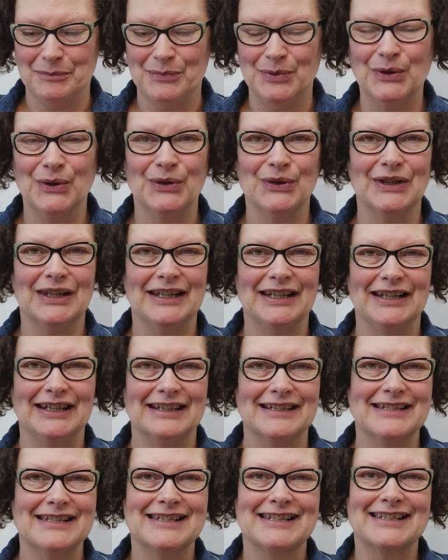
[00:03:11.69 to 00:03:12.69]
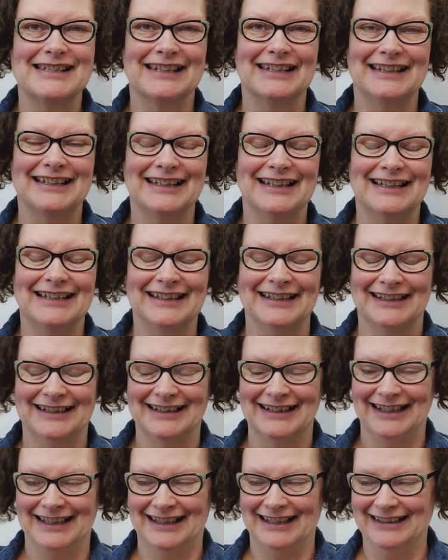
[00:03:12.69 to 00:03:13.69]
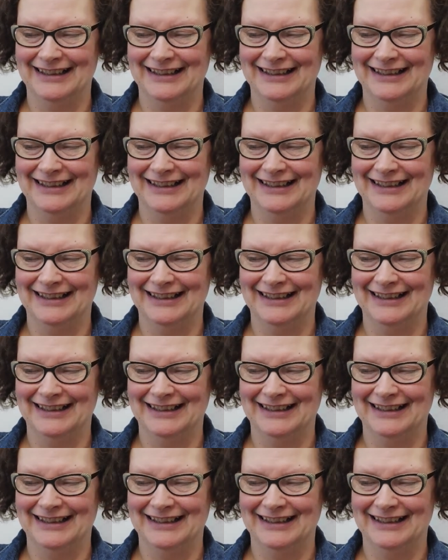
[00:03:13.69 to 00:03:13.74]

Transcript: poorliness and